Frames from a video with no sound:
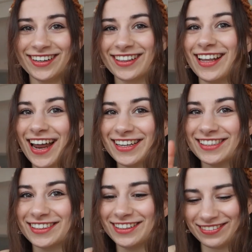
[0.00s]
that
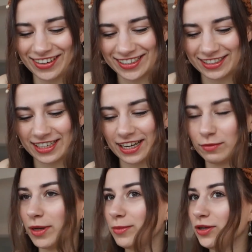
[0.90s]
is a good message like
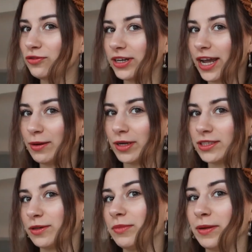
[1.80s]
maybe you forget about
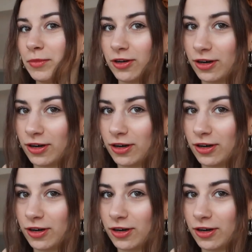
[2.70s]
something but